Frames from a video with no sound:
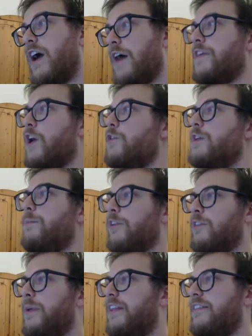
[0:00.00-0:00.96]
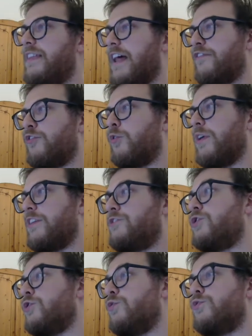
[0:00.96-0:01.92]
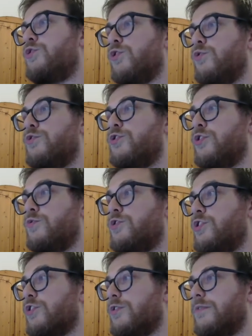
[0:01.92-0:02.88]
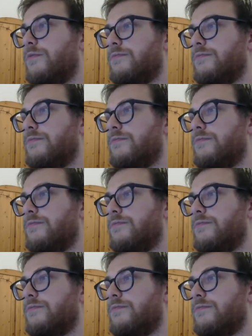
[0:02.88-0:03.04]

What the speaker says: And the only possibility, therefore, is 2, 2, 2, 2.